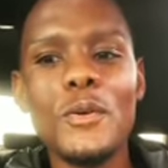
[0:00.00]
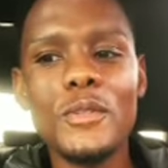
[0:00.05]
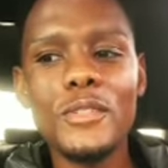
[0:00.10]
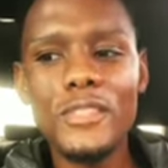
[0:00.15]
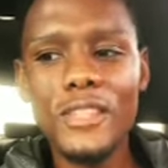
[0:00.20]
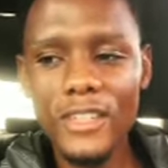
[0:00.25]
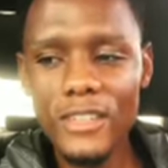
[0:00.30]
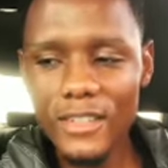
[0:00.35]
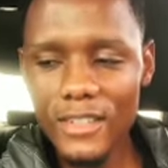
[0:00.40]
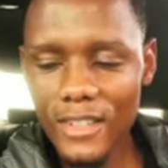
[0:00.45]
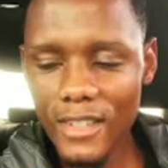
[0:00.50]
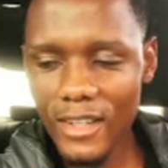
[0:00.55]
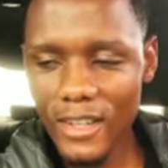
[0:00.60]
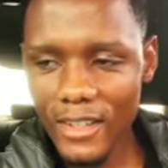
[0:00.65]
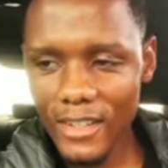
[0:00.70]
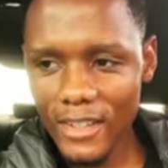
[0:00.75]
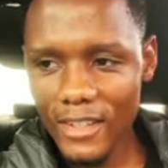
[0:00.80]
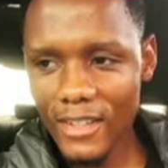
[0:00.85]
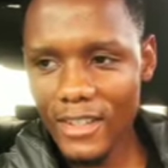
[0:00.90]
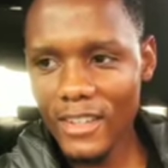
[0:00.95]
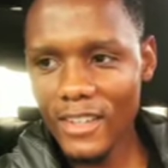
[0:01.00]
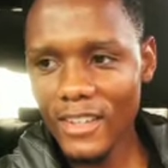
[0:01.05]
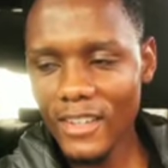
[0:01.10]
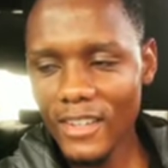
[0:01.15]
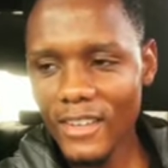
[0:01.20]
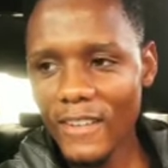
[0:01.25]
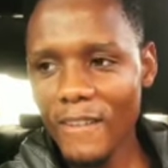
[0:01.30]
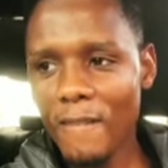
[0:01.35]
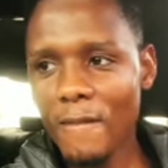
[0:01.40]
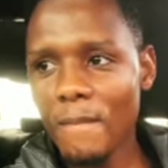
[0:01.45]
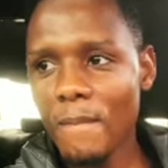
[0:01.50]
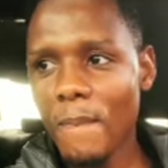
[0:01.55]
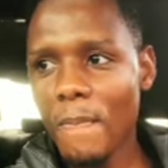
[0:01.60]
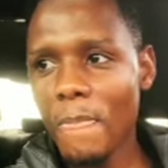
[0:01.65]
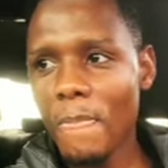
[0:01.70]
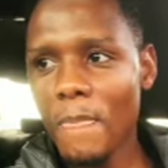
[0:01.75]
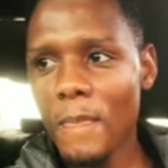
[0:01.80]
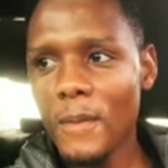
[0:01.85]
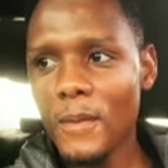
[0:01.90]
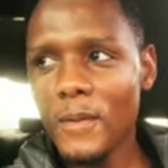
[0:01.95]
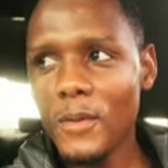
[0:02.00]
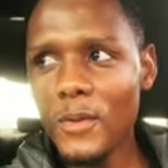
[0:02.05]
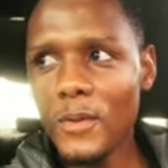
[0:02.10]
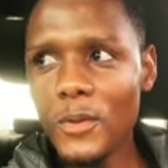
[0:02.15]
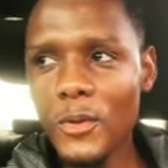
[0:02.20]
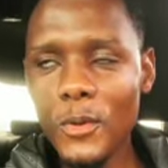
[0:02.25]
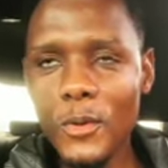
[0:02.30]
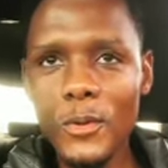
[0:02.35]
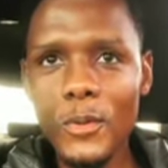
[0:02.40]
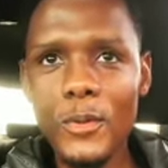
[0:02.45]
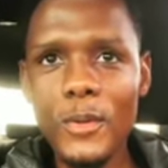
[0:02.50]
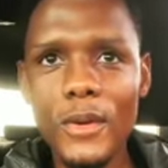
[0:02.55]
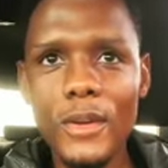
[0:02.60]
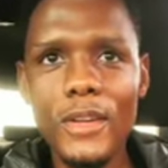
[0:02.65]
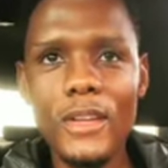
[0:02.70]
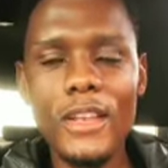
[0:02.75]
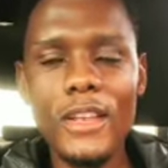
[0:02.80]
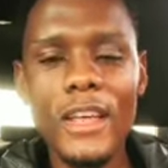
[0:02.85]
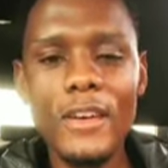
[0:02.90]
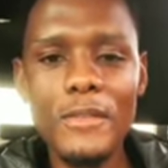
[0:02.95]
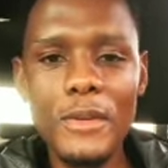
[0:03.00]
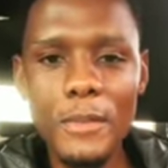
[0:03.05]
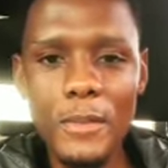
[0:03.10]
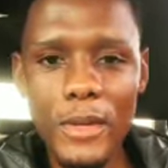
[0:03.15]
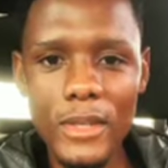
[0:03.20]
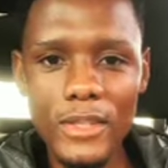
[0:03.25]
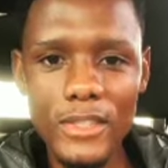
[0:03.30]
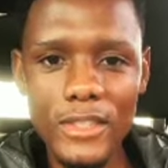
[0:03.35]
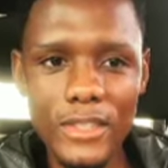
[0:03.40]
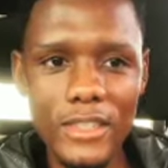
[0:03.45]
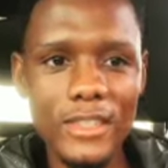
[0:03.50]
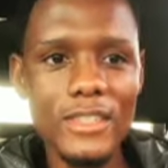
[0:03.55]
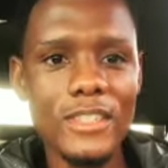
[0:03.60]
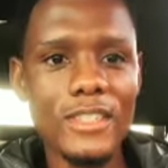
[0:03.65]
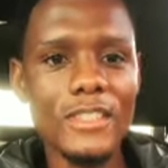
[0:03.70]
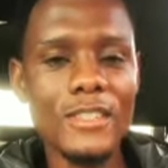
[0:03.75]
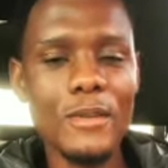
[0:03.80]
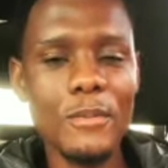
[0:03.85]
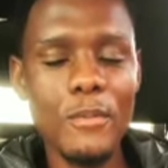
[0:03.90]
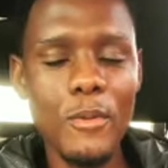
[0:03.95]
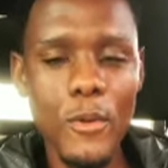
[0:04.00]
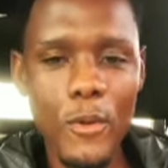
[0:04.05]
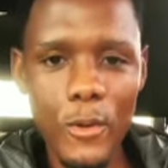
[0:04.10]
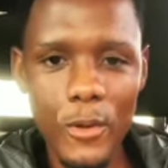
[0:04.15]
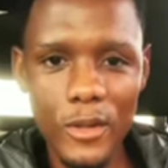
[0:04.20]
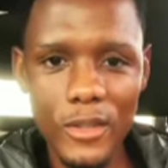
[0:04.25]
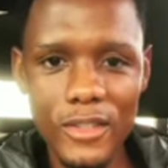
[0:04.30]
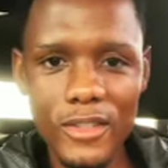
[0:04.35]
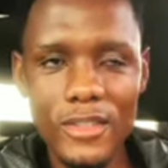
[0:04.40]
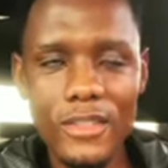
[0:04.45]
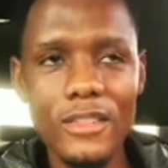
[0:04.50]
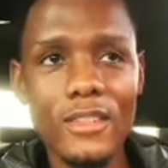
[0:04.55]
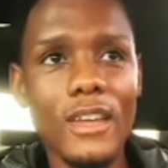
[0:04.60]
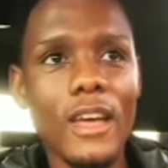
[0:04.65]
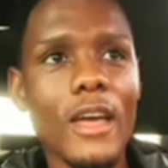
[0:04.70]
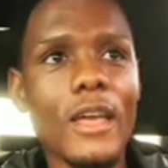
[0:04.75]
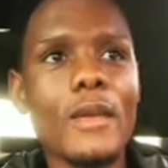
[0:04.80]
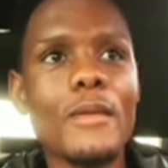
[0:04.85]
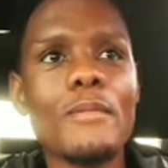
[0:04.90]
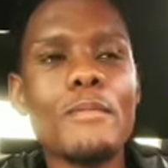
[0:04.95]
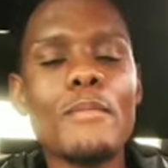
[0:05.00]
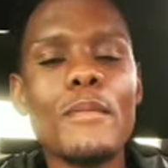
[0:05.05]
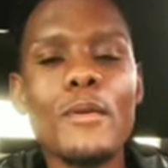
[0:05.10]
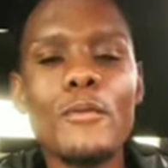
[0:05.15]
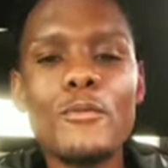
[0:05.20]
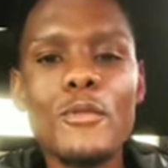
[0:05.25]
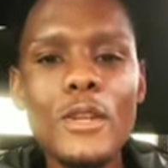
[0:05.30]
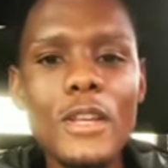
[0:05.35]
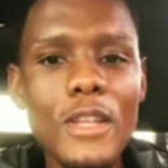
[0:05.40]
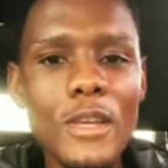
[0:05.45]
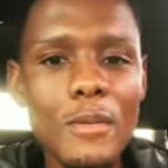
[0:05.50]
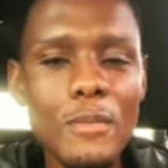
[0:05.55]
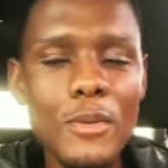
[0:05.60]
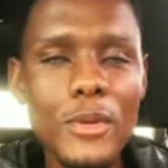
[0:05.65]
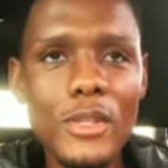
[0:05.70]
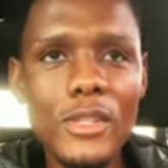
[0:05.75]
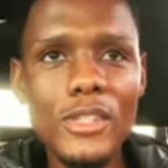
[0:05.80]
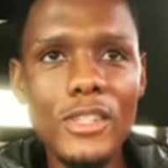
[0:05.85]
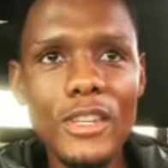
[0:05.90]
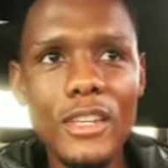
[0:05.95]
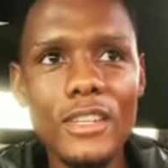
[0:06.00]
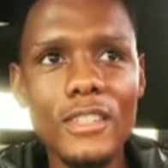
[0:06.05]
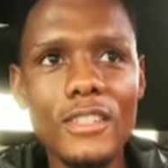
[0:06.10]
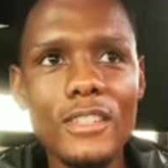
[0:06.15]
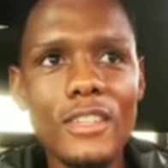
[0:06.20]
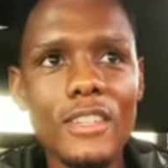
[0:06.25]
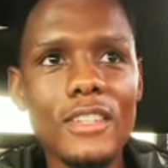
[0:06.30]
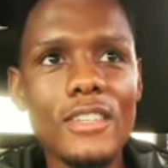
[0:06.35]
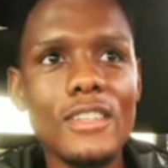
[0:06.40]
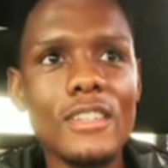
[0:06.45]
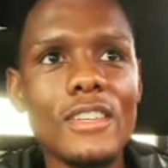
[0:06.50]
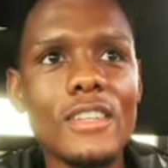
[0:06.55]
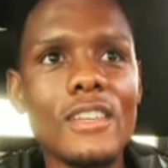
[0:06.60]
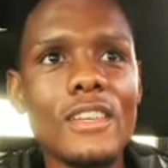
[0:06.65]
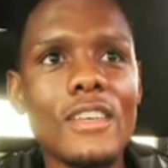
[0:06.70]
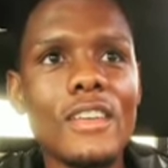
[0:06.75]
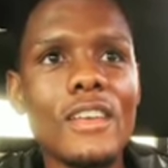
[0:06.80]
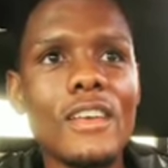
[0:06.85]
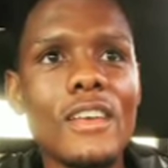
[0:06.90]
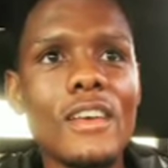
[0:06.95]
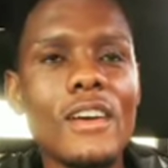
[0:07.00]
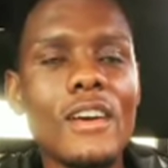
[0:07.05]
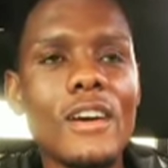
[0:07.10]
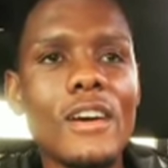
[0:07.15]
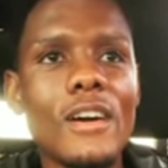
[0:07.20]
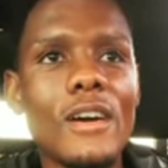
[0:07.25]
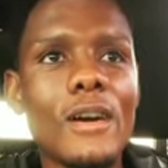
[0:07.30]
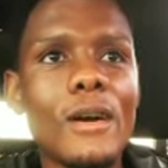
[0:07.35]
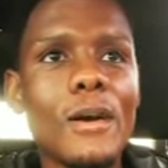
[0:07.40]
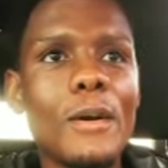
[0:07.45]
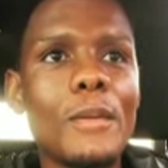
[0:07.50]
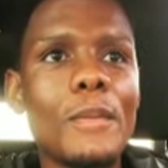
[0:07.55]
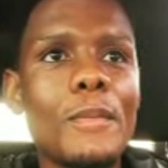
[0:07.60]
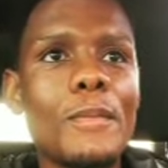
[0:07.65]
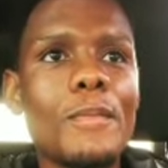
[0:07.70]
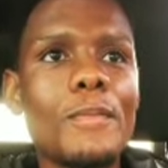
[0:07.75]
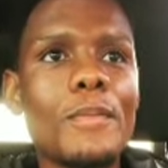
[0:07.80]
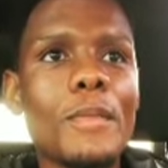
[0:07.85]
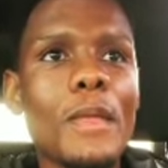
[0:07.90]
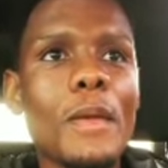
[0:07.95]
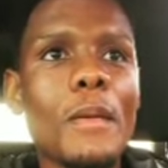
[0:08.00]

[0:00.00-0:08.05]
who sent like, you know, loving message and support. I really appreciate it. But